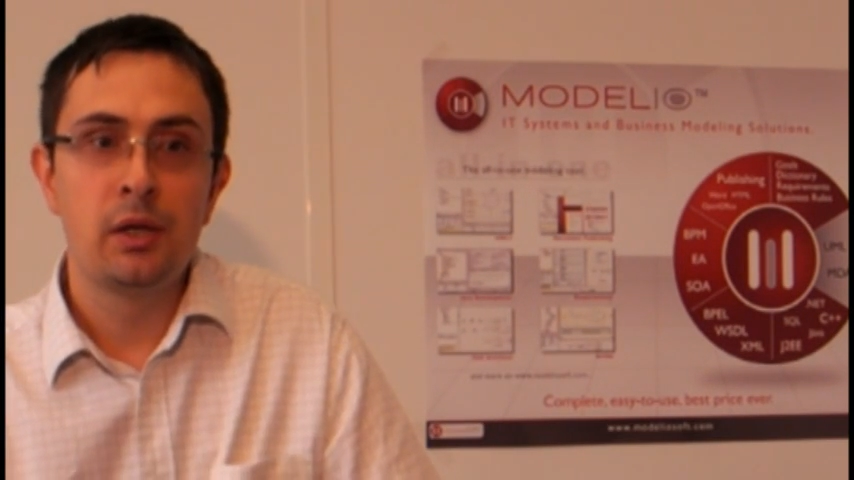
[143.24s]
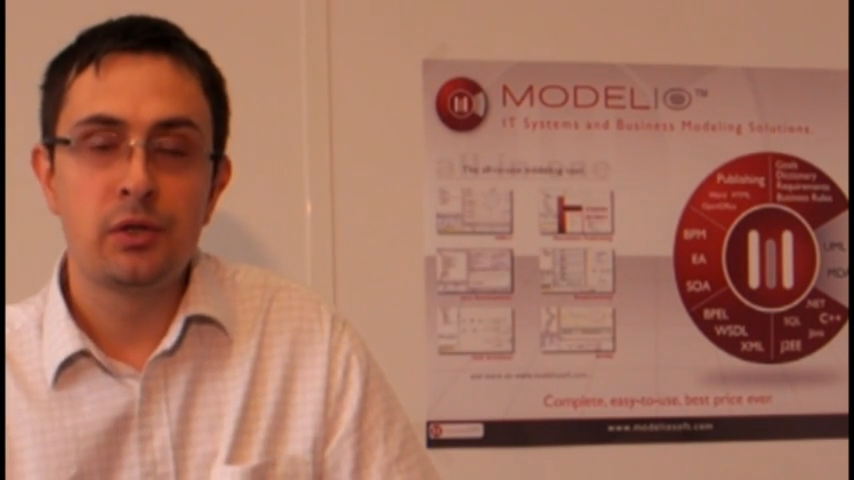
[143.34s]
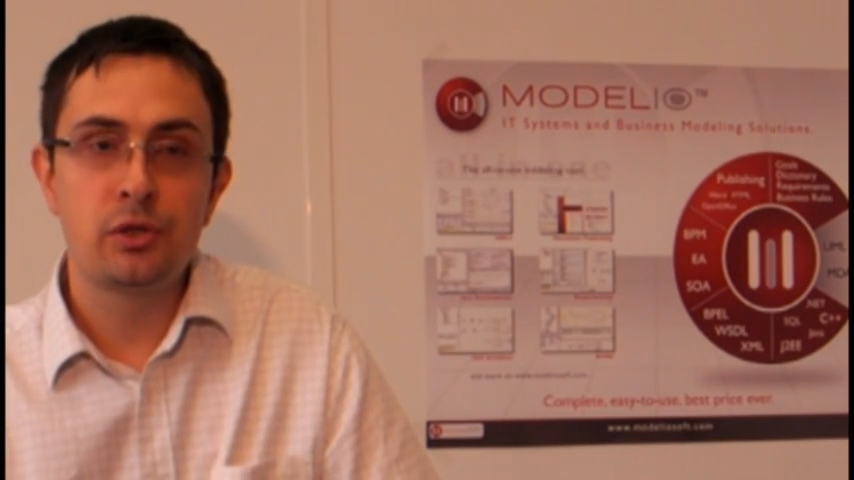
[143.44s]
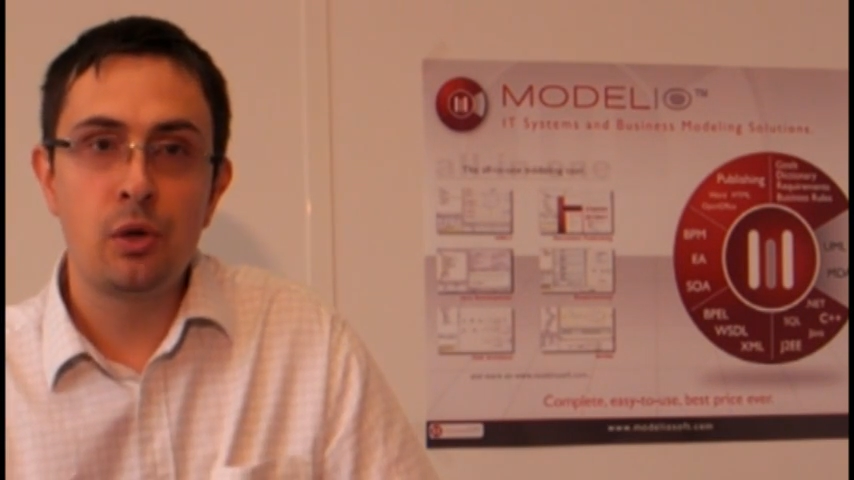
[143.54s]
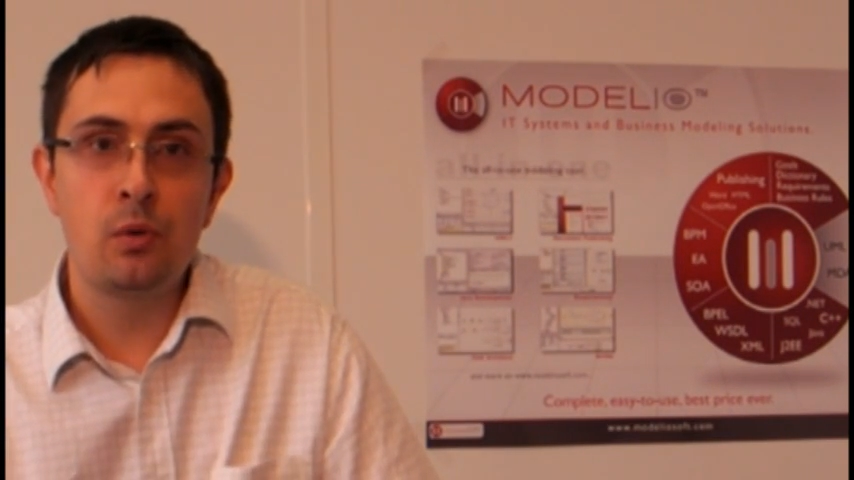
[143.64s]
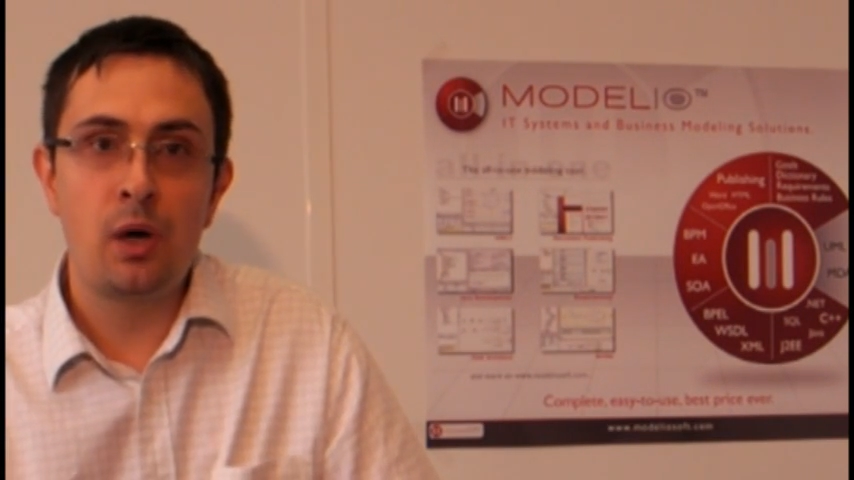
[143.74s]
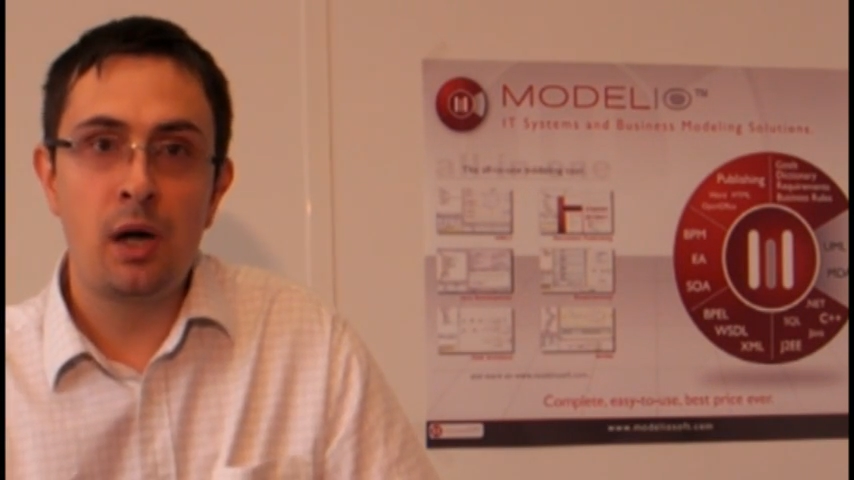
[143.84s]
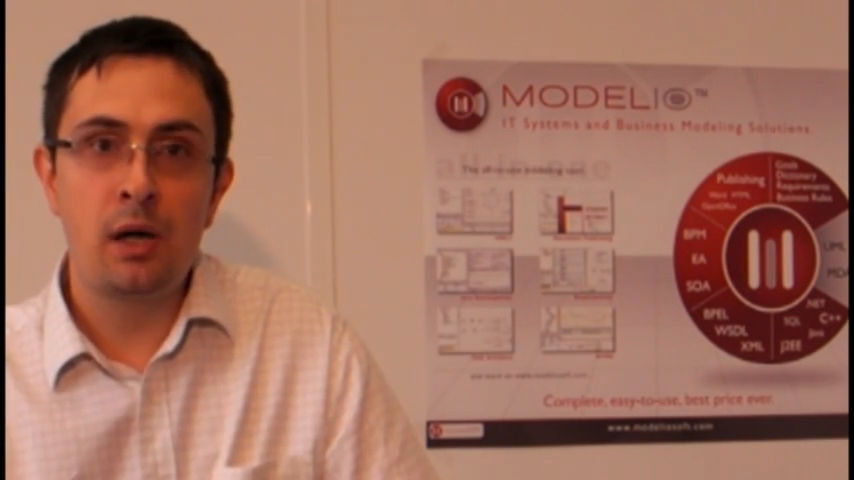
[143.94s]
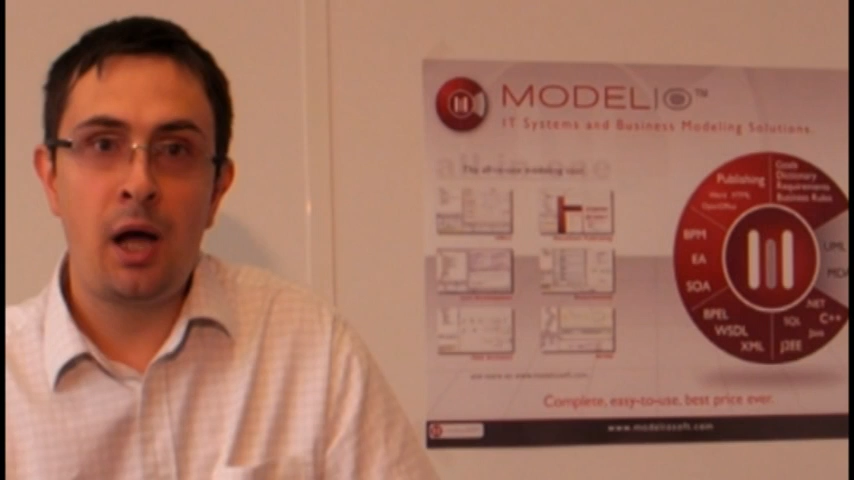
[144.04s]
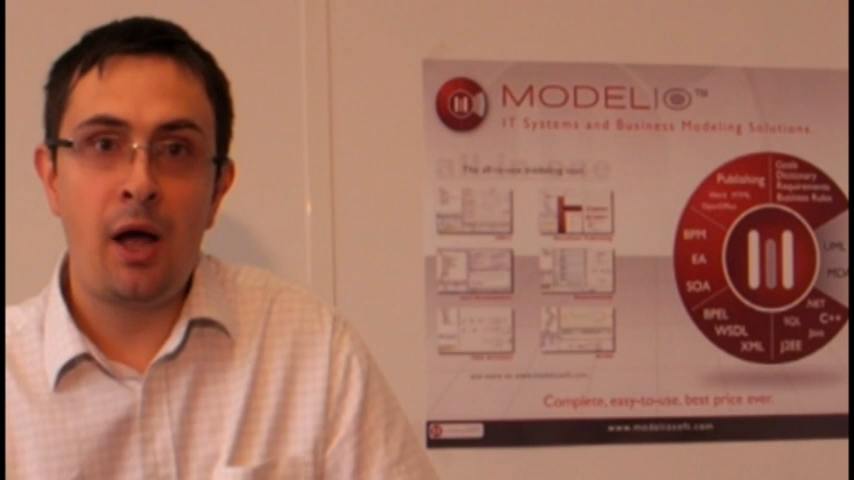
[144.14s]
So
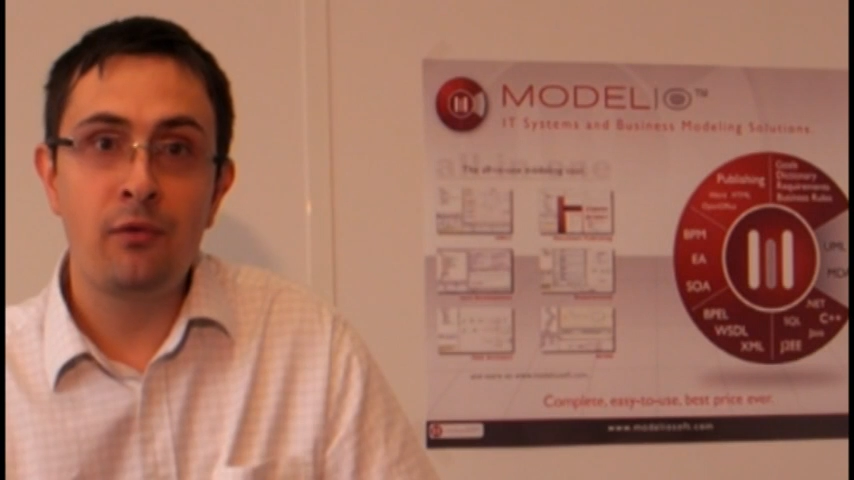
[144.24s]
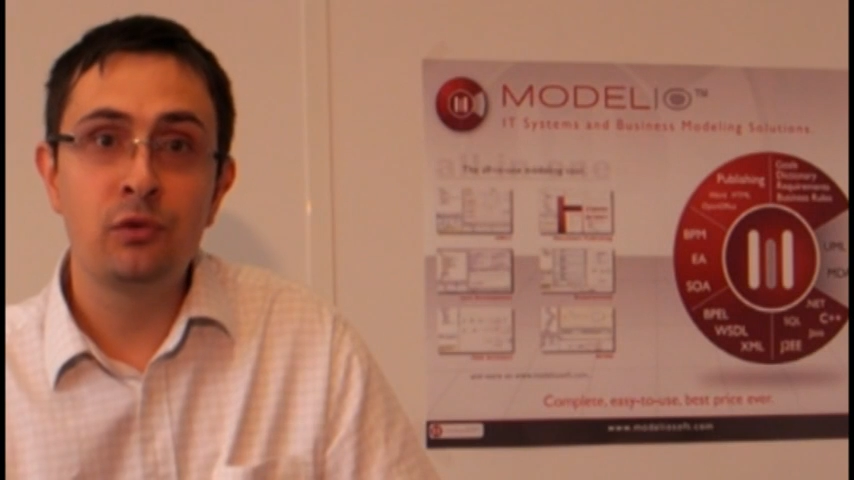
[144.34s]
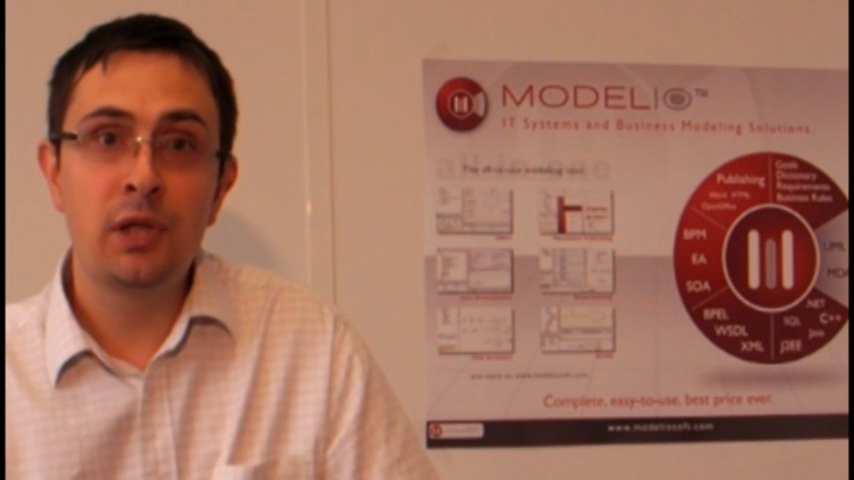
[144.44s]
uh, I would